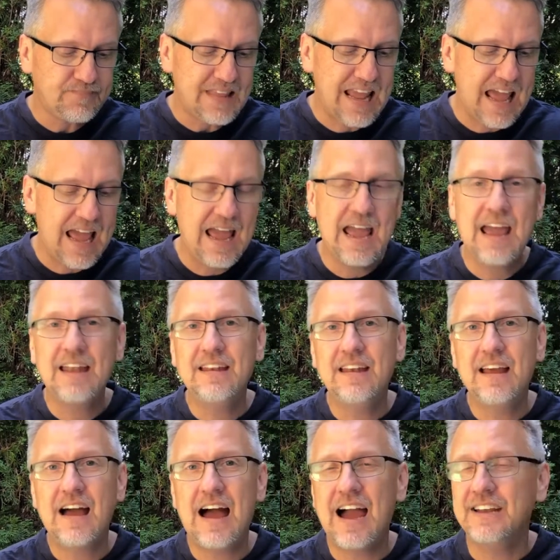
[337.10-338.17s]
And
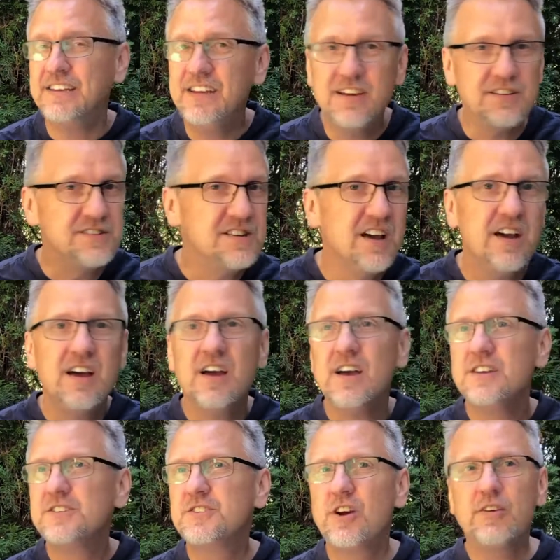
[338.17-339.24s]
ideas
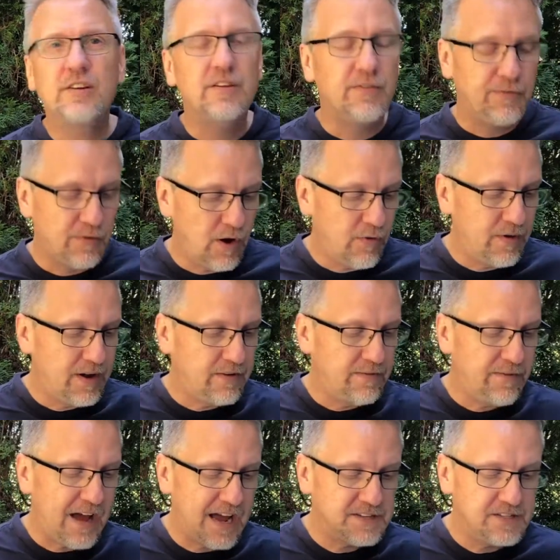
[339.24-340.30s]
started to flow in
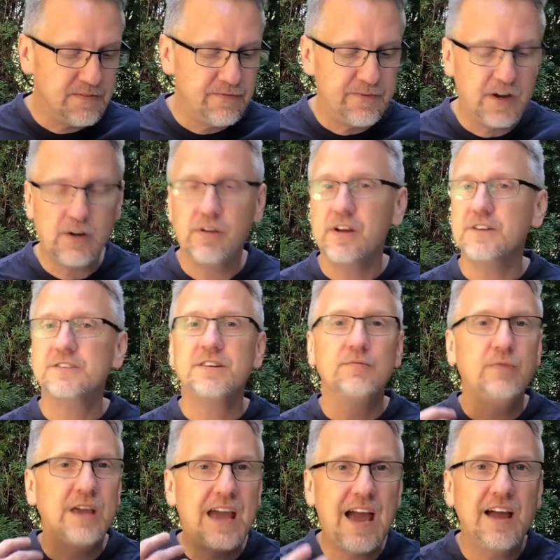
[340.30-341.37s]
fast and furious, and
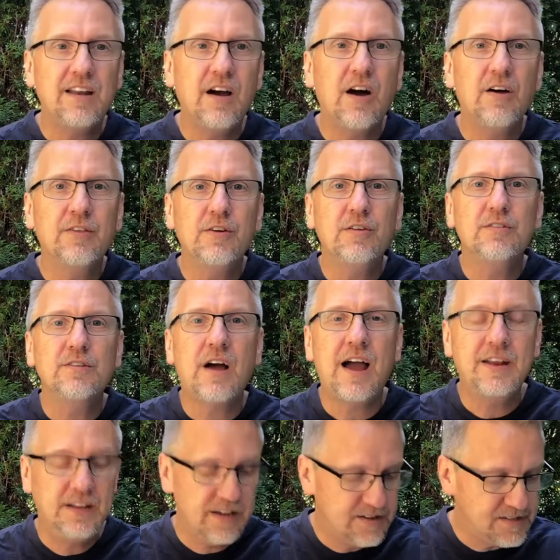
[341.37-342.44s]
we had other
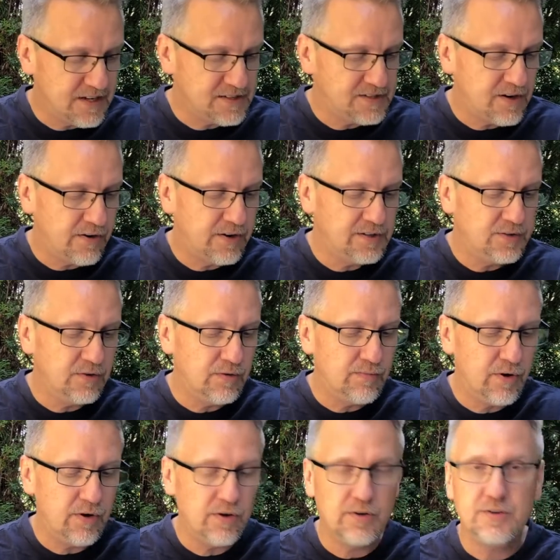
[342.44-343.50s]
ideas that started to
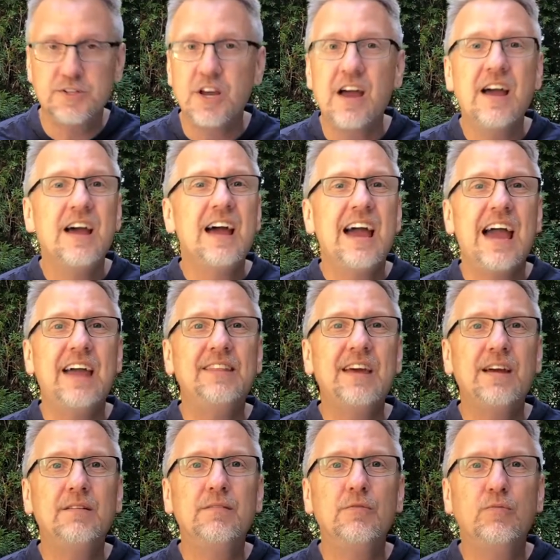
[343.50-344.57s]
emerge. And
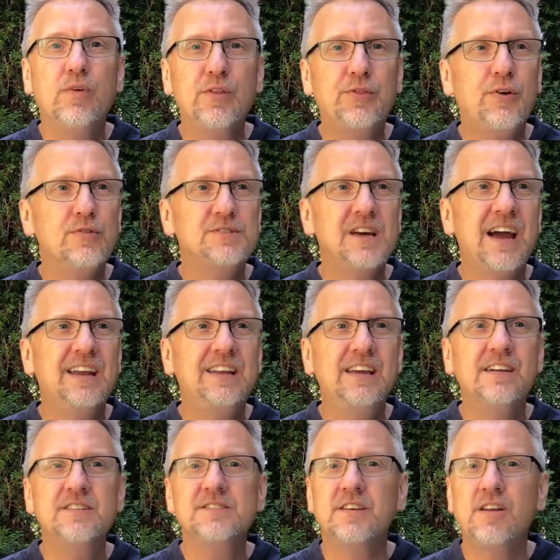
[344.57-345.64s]
then with those
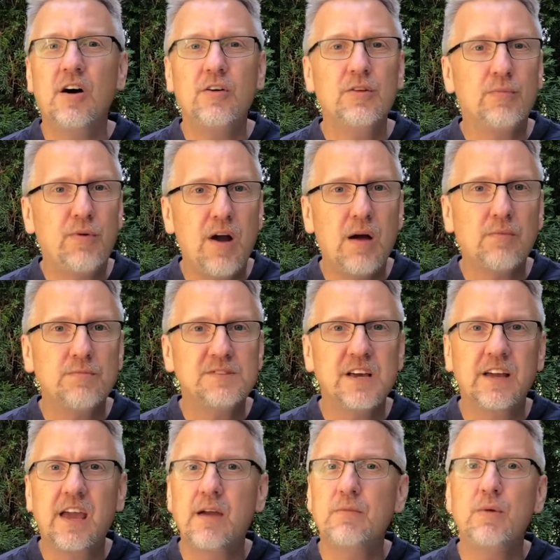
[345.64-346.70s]
ideas and other problems
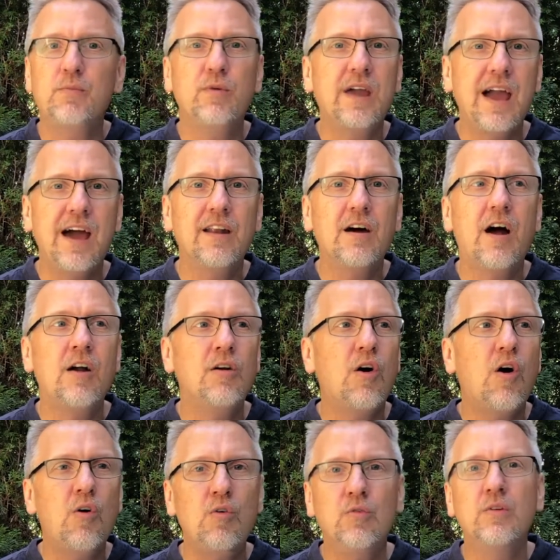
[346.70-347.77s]
that came up, we had our
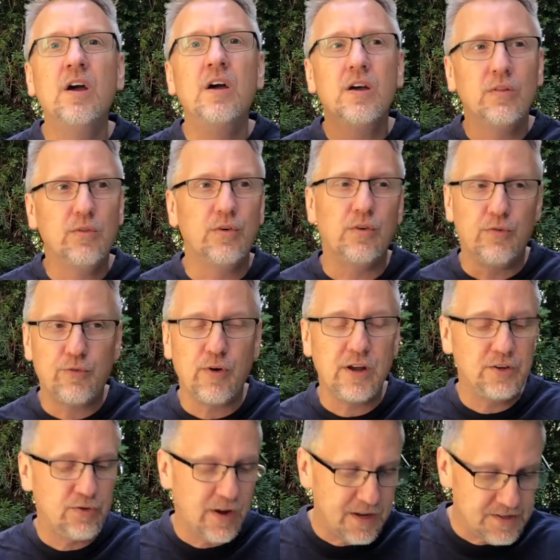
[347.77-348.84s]
own little freight
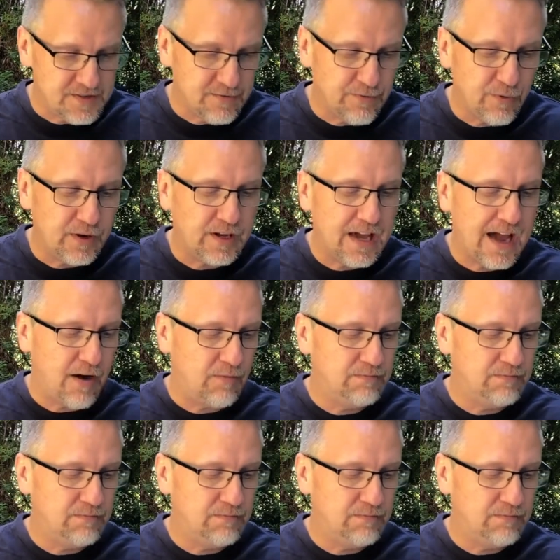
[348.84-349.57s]
trains of freak out.